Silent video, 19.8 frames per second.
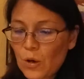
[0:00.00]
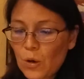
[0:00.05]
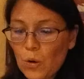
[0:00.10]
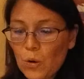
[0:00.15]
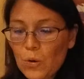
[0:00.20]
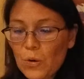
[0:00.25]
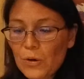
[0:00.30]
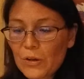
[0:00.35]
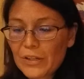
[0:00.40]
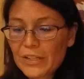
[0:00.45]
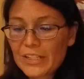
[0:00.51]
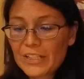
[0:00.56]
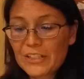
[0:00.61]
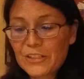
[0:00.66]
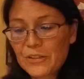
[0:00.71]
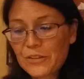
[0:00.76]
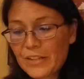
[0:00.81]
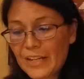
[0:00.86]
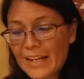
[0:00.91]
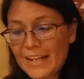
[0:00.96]
or in
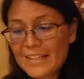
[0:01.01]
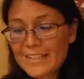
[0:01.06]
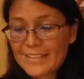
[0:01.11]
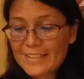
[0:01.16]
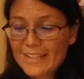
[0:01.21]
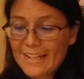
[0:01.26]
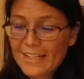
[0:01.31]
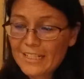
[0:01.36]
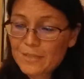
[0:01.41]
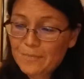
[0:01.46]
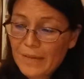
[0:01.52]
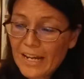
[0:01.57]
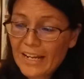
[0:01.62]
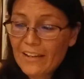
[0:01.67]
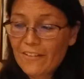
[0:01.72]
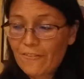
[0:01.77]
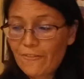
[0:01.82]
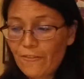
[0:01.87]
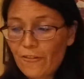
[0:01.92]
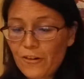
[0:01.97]
your case, text
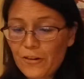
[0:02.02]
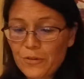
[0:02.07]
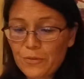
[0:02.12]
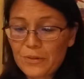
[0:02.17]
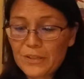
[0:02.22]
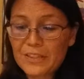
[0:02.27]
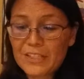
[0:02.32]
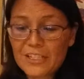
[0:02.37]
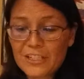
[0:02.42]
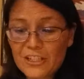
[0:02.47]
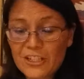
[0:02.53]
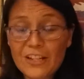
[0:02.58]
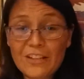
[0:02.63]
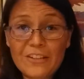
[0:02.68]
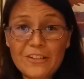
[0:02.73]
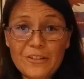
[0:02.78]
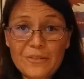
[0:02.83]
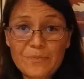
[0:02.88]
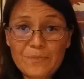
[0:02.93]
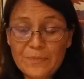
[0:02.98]
back and forth with each
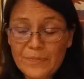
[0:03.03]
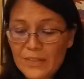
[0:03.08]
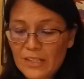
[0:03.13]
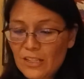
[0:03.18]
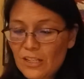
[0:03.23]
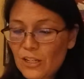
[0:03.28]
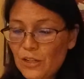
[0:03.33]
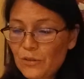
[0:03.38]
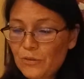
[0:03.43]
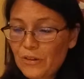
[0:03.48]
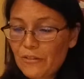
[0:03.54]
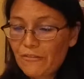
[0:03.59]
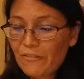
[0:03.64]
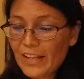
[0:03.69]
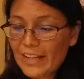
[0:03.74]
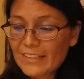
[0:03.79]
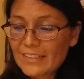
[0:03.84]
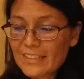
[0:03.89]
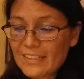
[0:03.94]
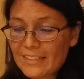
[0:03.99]
other.
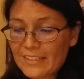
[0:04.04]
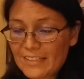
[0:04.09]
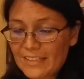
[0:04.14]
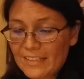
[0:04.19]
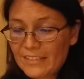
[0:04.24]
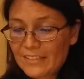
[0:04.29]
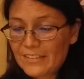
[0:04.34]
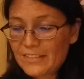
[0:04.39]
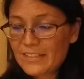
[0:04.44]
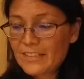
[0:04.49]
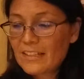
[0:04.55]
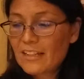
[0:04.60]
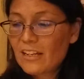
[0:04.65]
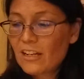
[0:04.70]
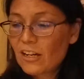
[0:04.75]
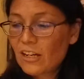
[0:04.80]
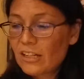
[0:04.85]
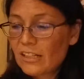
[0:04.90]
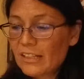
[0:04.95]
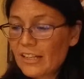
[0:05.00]
Reflecting skills
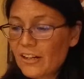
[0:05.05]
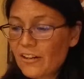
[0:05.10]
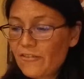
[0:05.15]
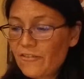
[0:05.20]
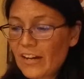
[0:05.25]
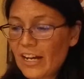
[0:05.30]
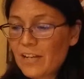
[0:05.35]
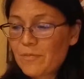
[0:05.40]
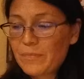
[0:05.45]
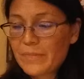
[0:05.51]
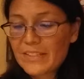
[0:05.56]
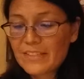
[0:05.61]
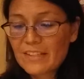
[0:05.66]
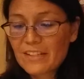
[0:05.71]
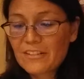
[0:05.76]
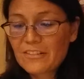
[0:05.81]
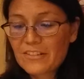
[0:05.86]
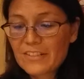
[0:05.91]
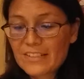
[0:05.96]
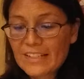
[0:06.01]
clarify
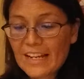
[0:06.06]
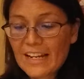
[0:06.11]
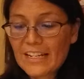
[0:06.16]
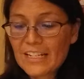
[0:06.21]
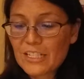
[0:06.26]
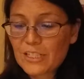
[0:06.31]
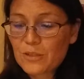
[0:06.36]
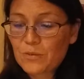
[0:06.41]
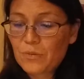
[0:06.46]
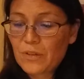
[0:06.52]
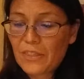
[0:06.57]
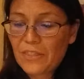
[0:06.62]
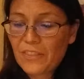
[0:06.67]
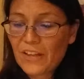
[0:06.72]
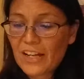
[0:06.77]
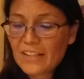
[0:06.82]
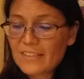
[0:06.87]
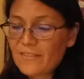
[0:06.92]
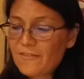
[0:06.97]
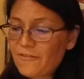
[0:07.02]
misunderstandings when
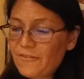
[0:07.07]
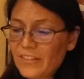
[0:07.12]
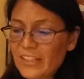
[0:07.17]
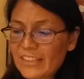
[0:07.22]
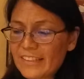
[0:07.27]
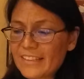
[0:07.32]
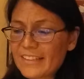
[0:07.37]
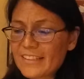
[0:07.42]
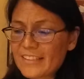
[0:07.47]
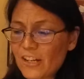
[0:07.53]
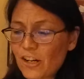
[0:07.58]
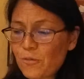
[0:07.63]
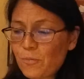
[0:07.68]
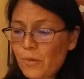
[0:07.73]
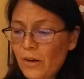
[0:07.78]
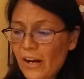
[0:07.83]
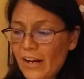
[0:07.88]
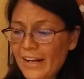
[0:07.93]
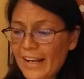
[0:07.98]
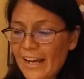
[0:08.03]
thoughts and feelings are
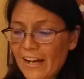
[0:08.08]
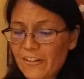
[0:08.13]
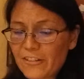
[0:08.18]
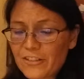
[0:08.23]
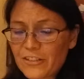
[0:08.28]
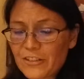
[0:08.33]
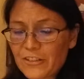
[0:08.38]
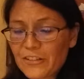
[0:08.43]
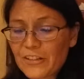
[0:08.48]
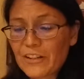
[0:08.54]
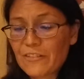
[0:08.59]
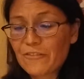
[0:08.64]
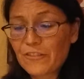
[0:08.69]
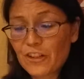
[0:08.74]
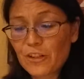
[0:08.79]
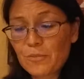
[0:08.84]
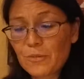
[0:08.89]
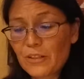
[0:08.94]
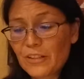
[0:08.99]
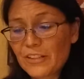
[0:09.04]
brought out during
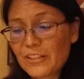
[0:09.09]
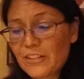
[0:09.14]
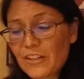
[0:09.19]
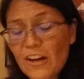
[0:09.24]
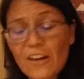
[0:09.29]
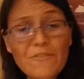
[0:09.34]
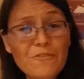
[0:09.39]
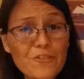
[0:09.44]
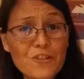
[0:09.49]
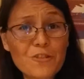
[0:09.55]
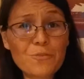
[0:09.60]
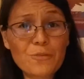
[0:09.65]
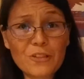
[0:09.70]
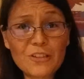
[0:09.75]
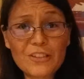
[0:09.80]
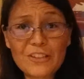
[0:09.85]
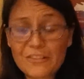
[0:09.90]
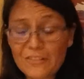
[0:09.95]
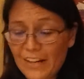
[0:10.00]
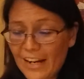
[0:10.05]
verbal and
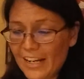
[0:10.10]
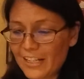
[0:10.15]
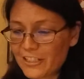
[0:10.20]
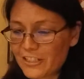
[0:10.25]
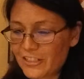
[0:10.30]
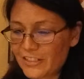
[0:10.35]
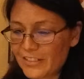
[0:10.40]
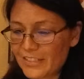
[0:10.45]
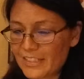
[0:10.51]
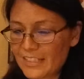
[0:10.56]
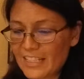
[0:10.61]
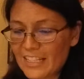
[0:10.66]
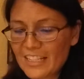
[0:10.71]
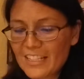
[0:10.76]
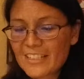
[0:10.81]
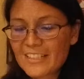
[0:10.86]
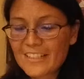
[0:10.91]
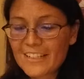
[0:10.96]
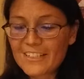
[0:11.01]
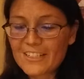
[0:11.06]
nonverbal interactions,
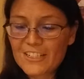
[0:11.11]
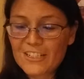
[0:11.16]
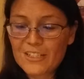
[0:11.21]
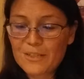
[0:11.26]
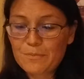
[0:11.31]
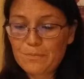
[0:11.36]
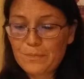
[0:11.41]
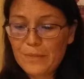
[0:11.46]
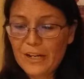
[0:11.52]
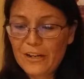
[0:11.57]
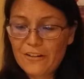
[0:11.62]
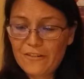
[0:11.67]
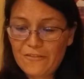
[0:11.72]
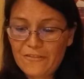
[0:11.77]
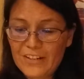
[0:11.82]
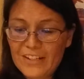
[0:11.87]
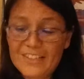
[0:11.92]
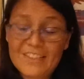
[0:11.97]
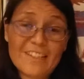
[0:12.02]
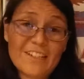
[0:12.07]
such as
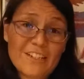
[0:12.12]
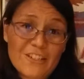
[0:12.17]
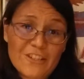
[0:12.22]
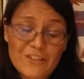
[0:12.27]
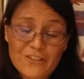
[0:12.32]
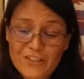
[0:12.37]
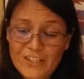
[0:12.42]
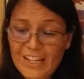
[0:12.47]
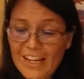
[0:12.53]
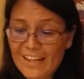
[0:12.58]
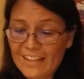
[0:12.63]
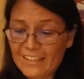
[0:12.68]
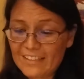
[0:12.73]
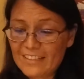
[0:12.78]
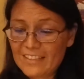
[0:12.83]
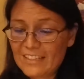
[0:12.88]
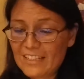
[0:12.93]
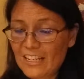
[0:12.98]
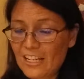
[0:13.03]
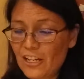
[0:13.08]
paraphrasing in your
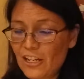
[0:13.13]
texts.